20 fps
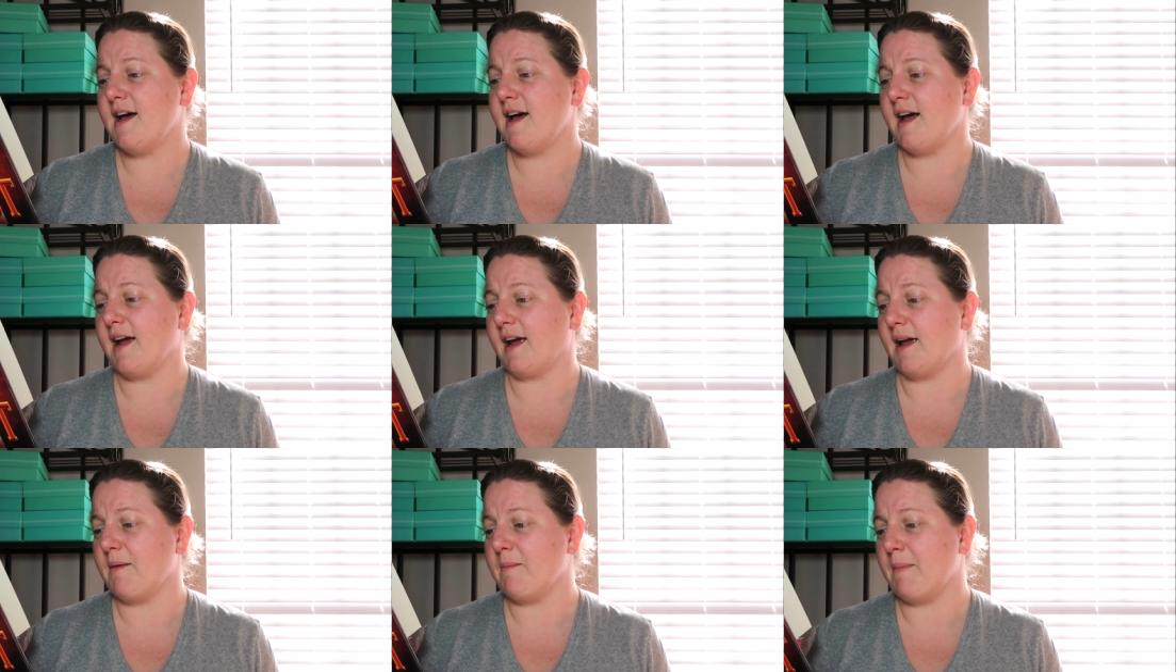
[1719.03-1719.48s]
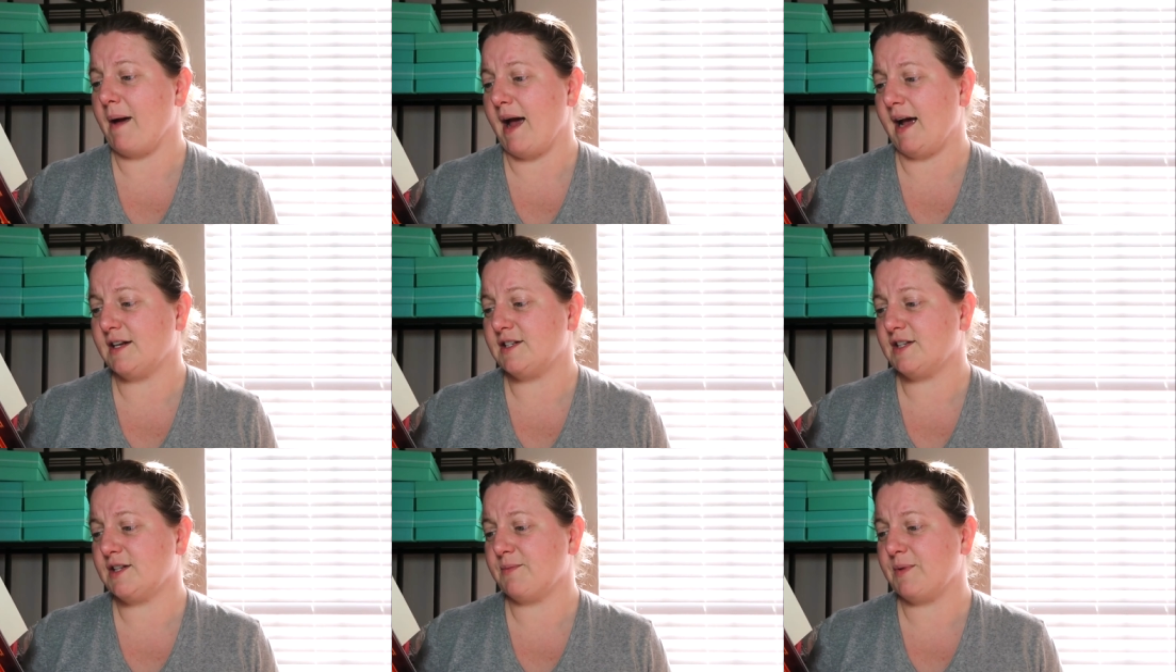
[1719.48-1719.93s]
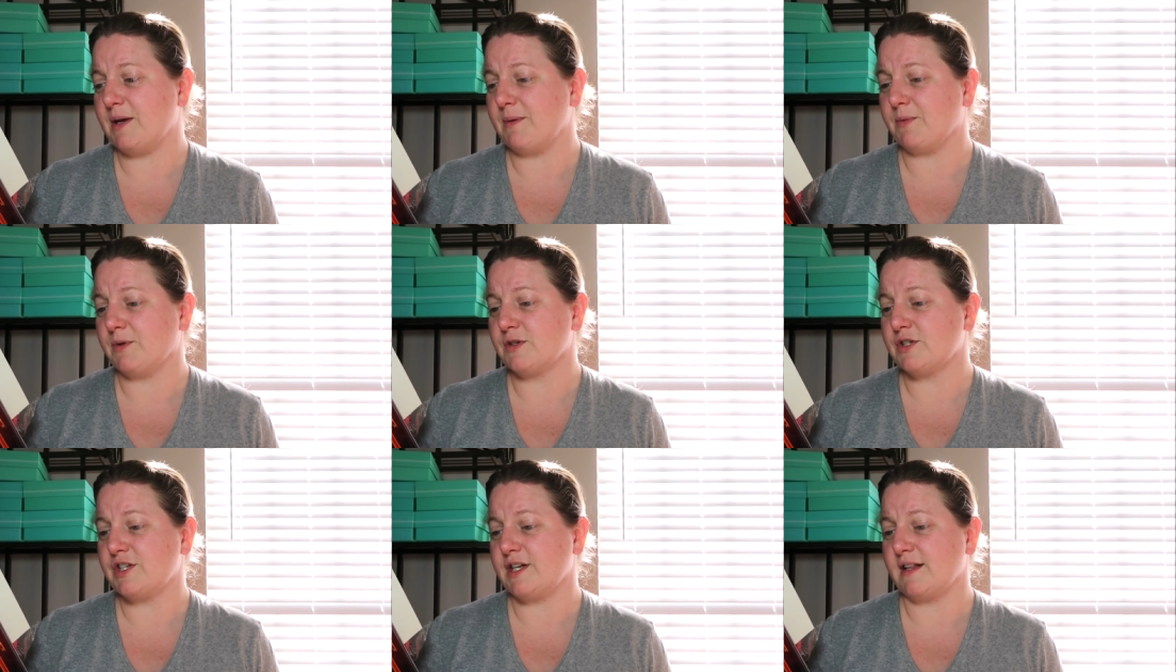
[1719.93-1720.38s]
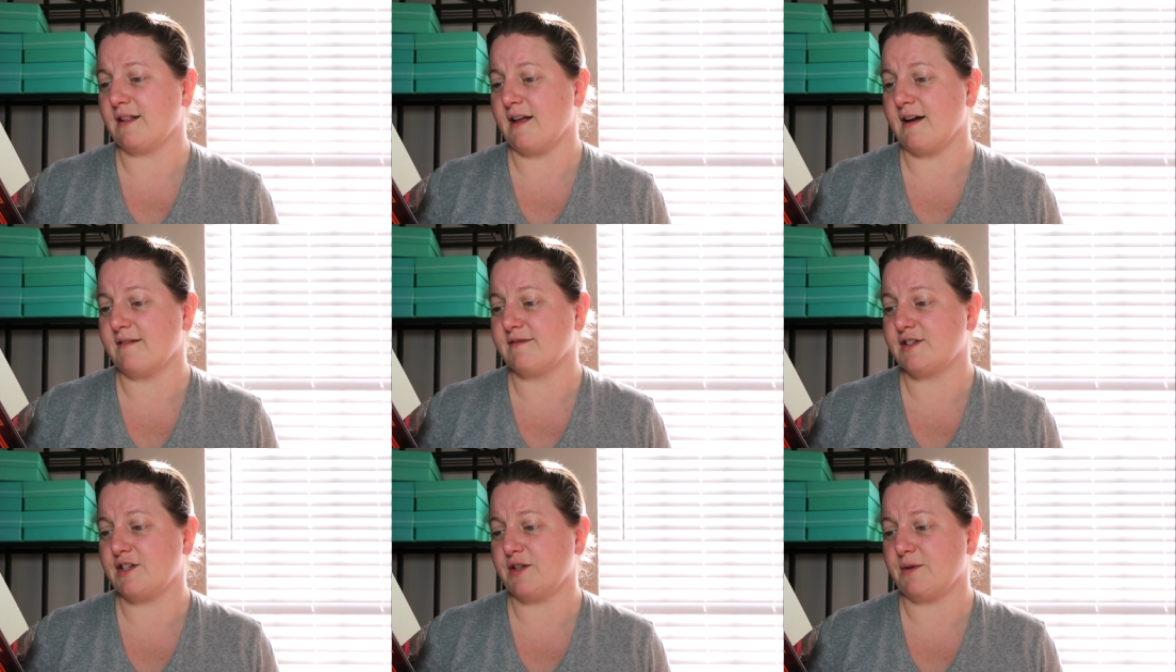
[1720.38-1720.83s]
and get back to the people she
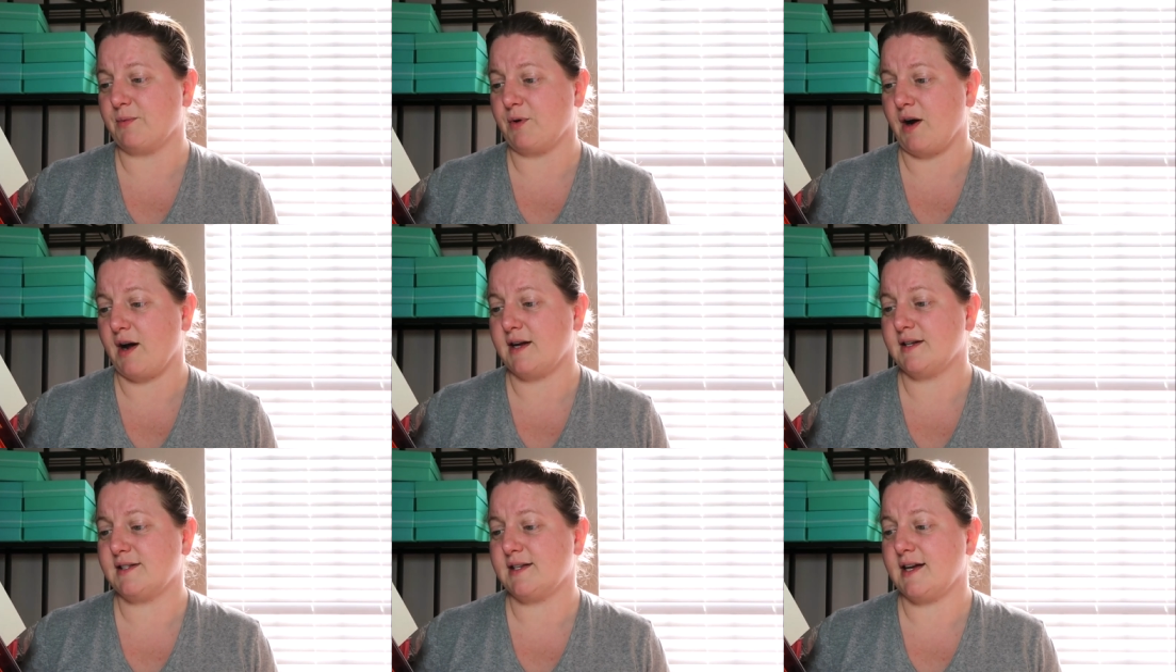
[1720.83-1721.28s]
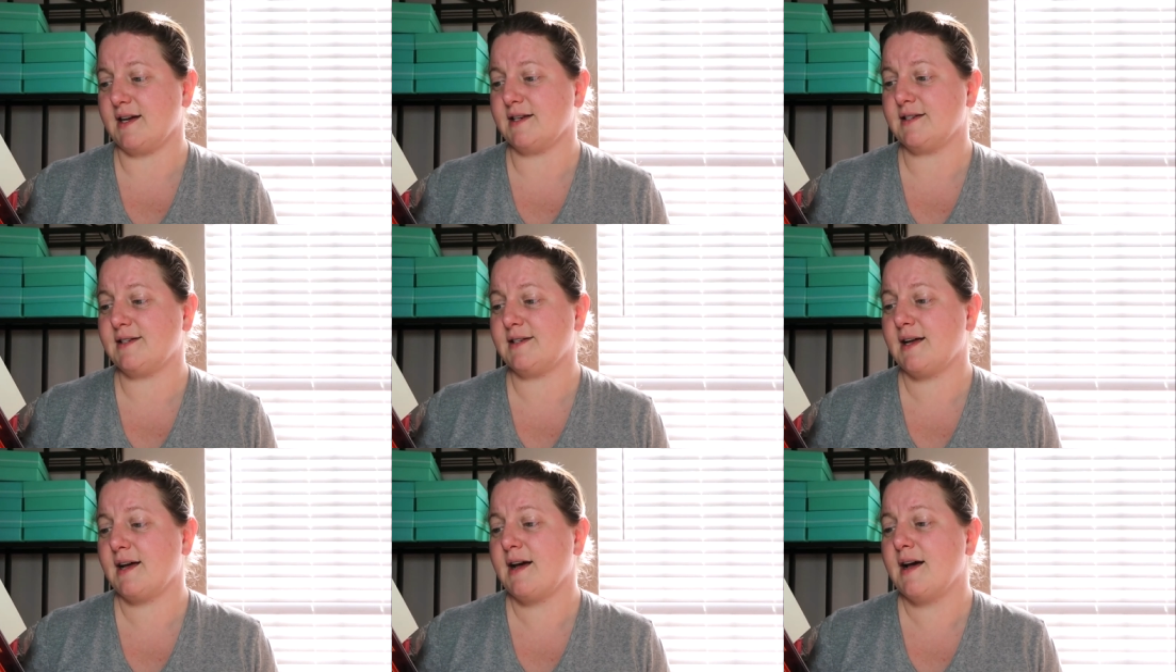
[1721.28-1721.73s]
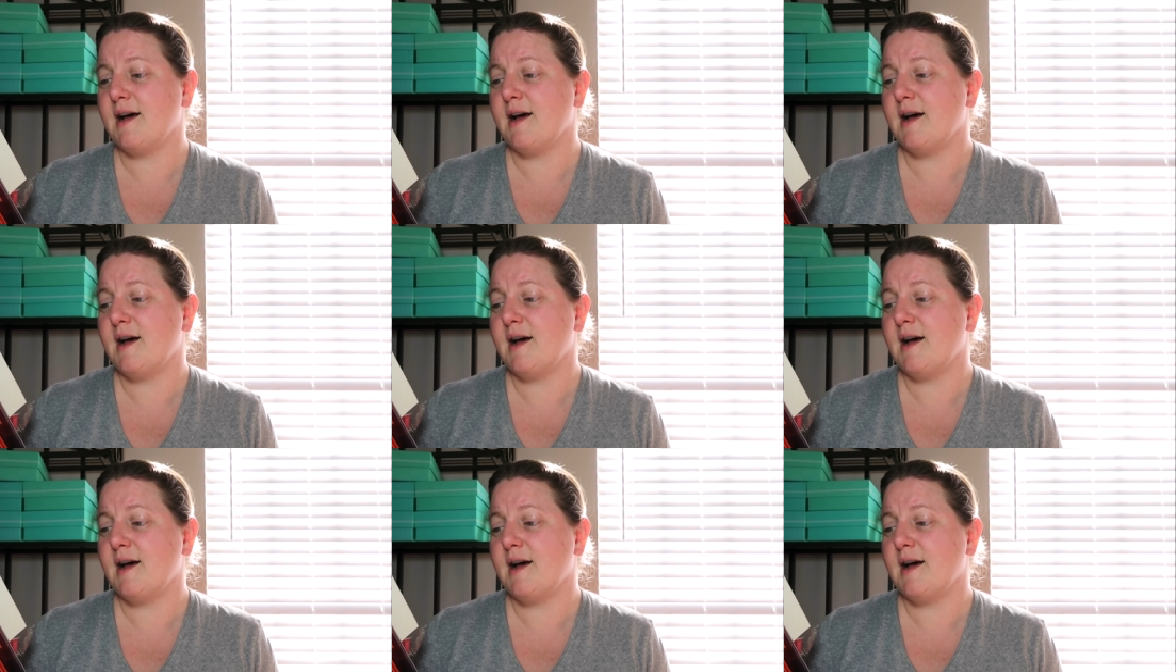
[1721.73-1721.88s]
loves in the process.